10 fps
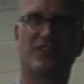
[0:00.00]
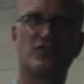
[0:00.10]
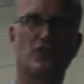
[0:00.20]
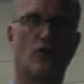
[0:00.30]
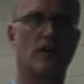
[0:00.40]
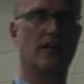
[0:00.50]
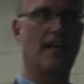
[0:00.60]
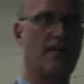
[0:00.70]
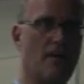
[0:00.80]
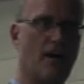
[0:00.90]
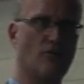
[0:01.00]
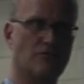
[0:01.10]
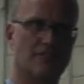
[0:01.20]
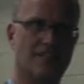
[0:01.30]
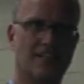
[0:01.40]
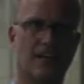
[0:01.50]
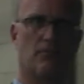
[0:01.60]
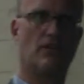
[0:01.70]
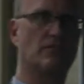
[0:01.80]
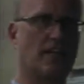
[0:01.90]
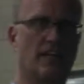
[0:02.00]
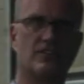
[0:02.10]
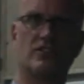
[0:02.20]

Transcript: story came out about kids